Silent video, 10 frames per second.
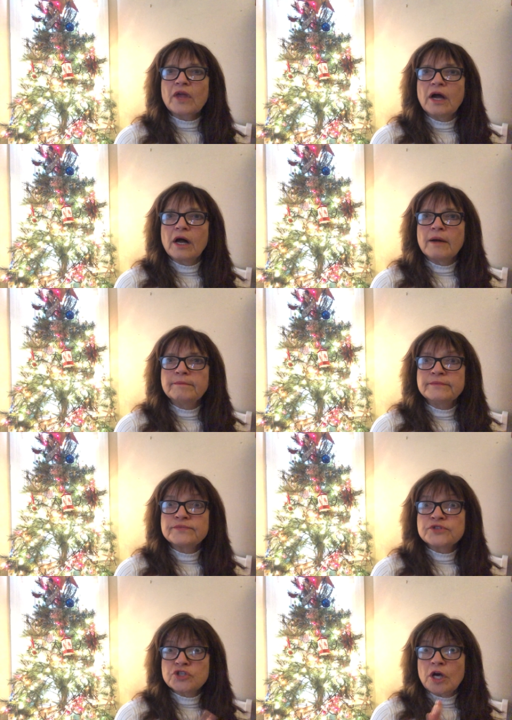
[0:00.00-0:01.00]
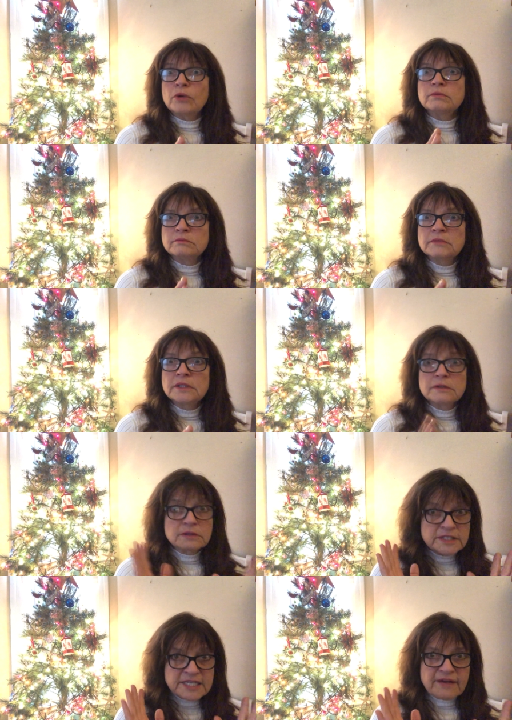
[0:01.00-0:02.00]
Um, so
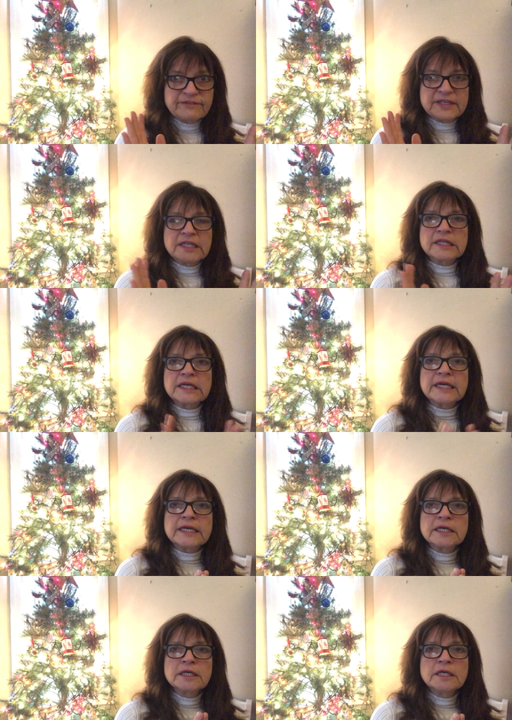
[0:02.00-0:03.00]
definitely